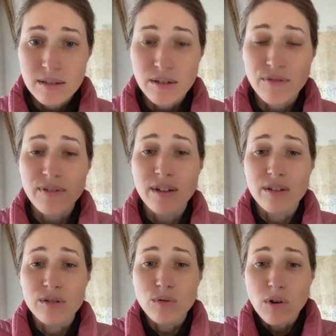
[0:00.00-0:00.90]
to feel
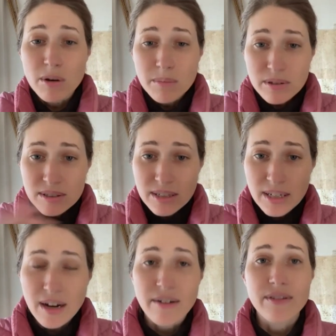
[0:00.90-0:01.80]
the
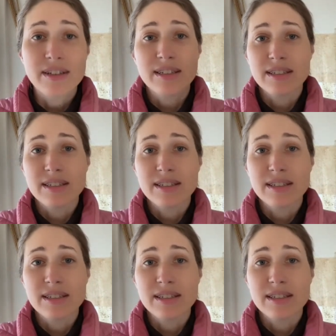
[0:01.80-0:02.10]
normalcy of this.